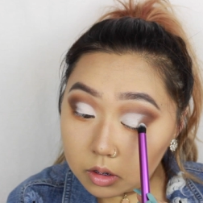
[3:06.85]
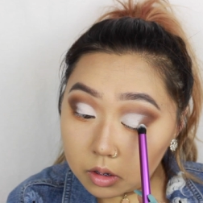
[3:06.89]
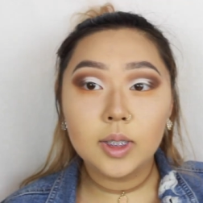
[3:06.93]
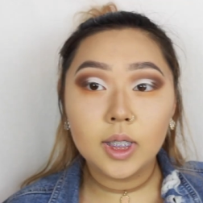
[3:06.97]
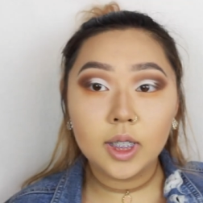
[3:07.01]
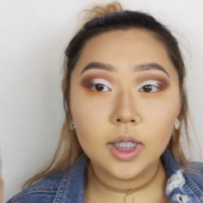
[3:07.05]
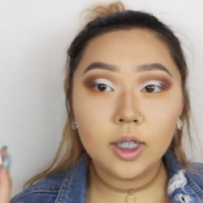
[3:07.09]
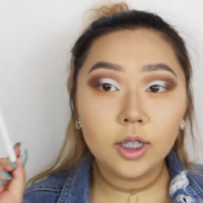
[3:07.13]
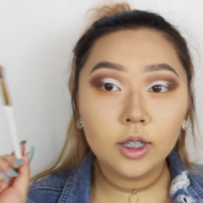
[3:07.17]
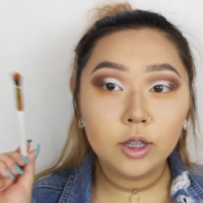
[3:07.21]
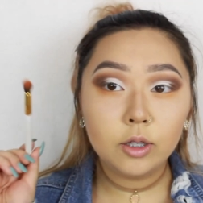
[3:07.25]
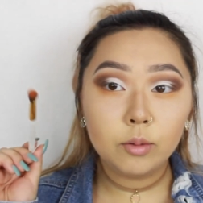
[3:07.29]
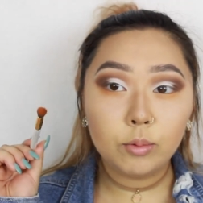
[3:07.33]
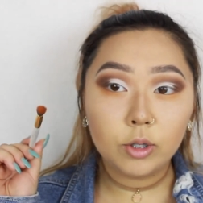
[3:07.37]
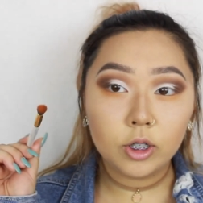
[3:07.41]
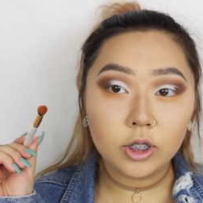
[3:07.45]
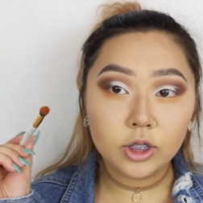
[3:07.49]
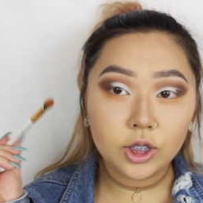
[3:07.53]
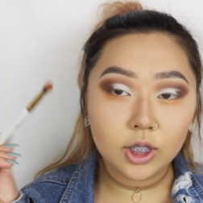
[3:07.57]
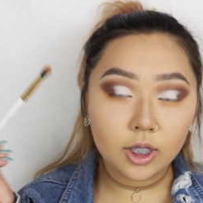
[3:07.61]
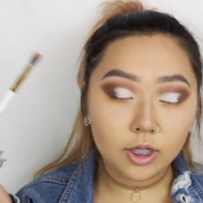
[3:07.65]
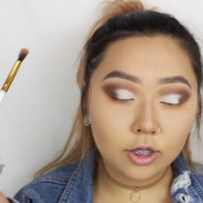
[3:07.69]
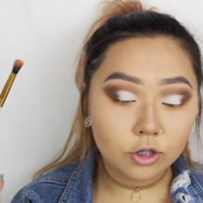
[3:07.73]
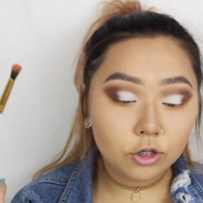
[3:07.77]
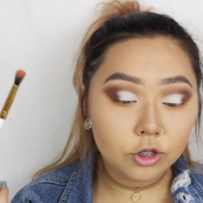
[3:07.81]
Taking the brush
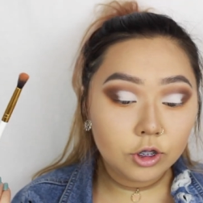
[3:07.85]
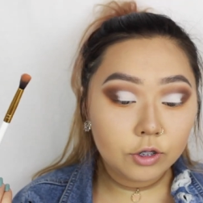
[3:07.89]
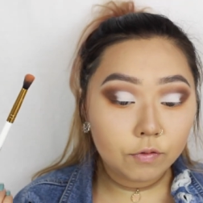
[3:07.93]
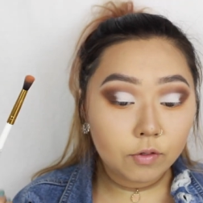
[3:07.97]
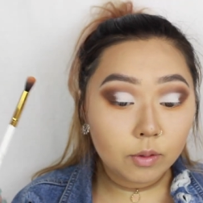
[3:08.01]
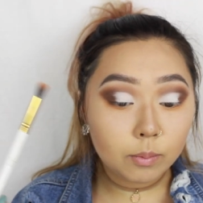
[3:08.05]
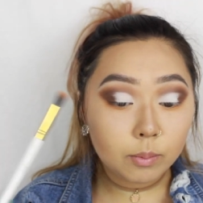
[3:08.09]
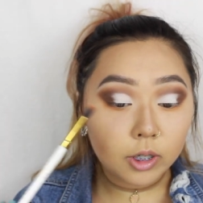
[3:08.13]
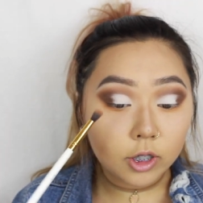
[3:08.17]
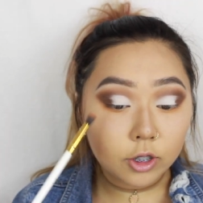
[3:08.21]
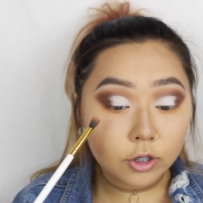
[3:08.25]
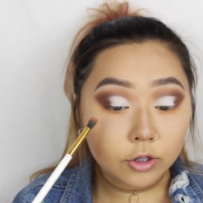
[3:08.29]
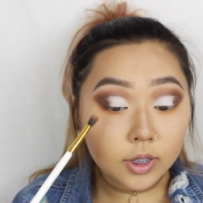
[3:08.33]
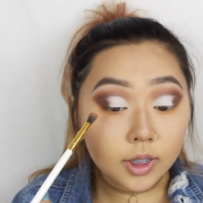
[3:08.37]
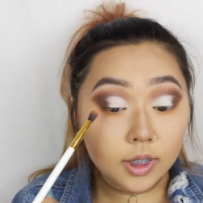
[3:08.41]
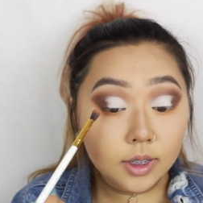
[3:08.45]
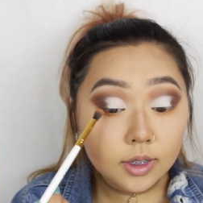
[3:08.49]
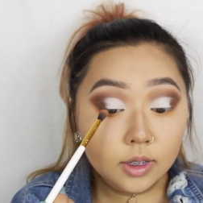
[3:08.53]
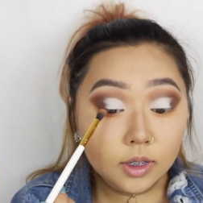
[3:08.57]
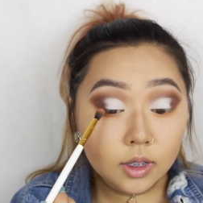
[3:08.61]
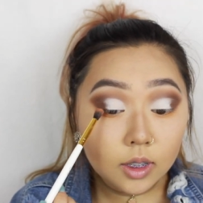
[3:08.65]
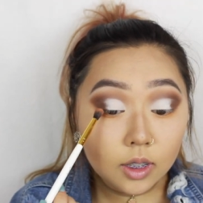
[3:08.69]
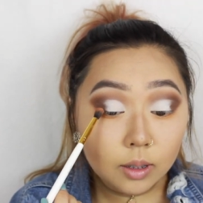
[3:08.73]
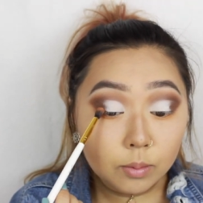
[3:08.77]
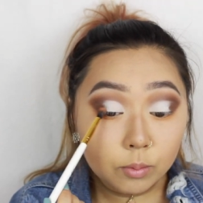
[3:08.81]
that I used for my
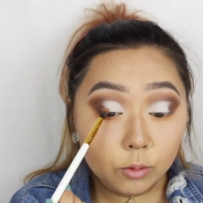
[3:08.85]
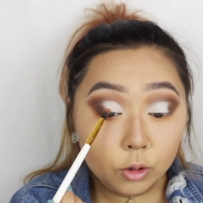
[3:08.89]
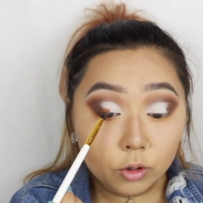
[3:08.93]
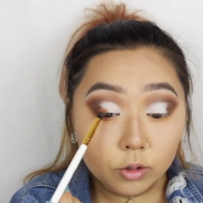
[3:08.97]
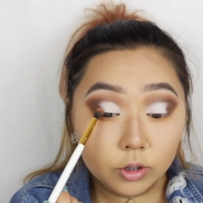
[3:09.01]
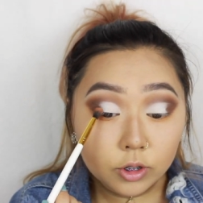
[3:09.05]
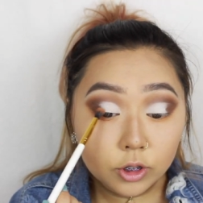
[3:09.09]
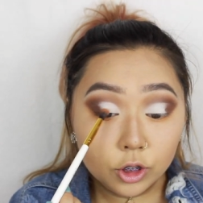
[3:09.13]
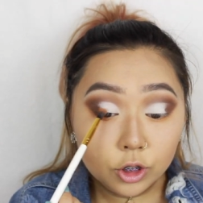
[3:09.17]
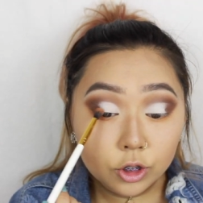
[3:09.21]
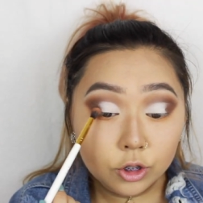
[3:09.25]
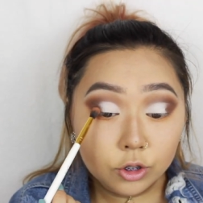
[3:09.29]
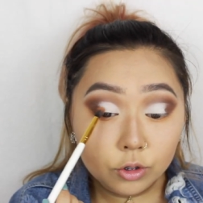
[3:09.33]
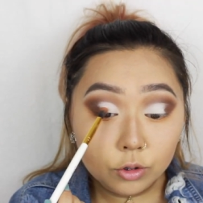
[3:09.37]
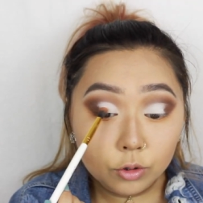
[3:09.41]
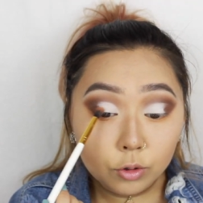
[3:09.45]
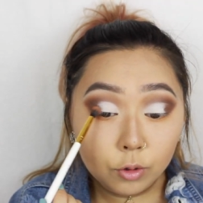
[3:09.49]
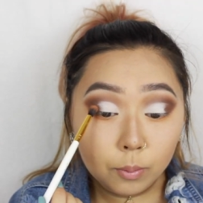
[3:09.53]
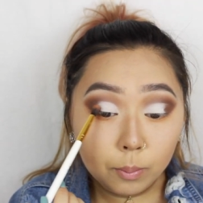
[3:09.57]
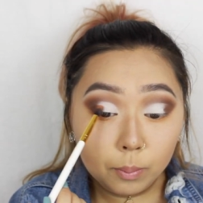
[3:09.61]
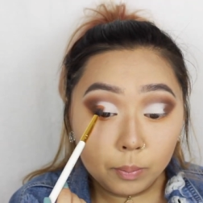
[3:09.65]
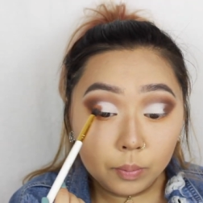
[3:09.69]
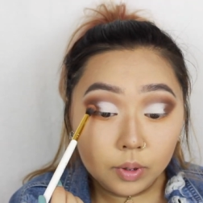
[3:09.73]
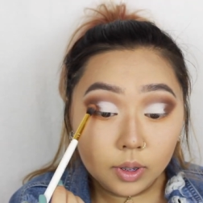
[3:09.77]
crease and I'm going to